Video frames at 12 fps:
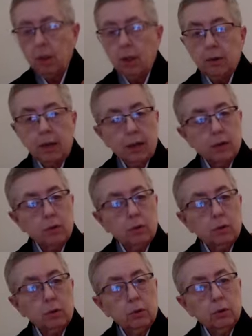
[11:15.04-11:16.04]
that is
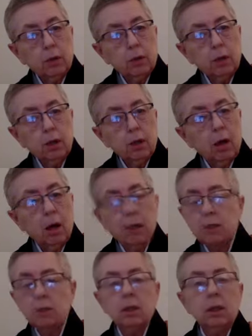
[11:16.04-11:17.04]
delusion in not
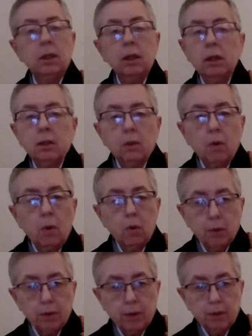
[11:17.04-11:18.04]
seeing the
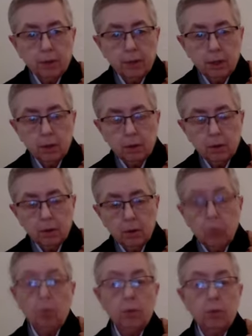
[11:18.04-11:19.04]
horror of it
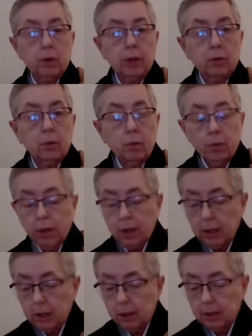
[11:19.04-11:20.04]
or ignoring
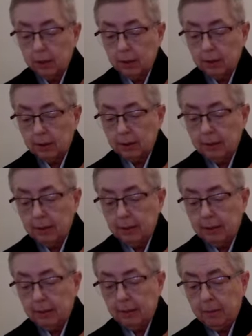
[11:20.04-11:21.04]
it,
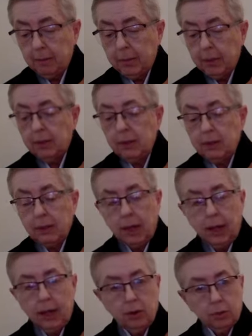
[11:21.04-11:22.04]
led to
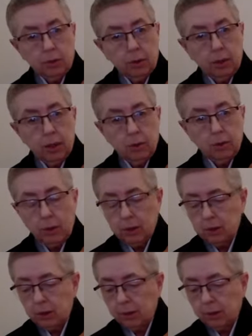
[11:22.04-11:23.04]
hatred and great
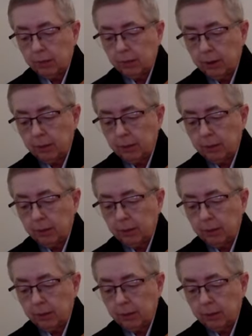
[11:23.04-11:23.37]
suffering.